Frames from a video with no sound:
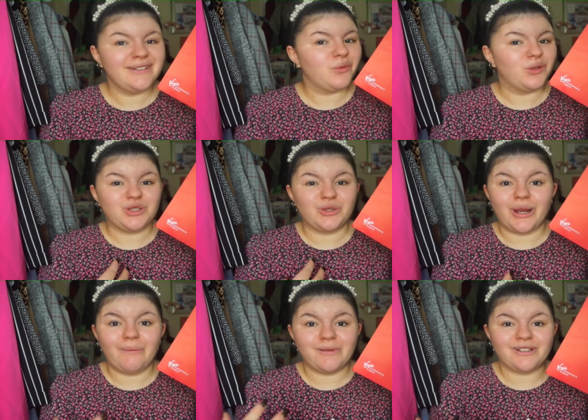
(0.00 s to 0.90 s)
once you
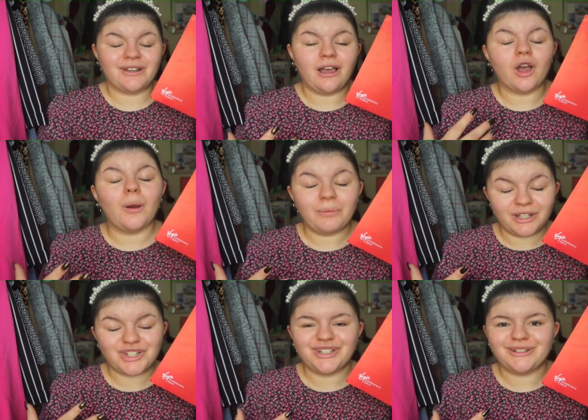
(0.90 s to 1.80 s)
accomplish
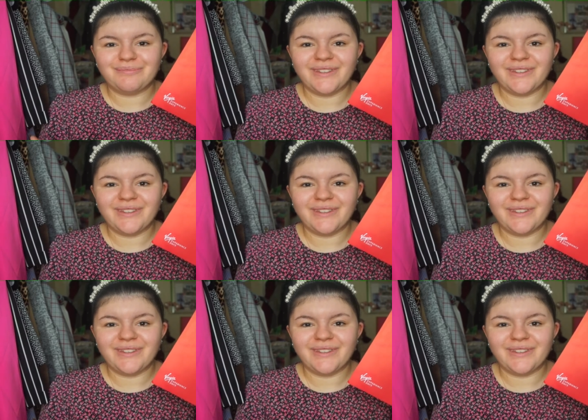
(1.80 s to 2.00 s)
accomplish them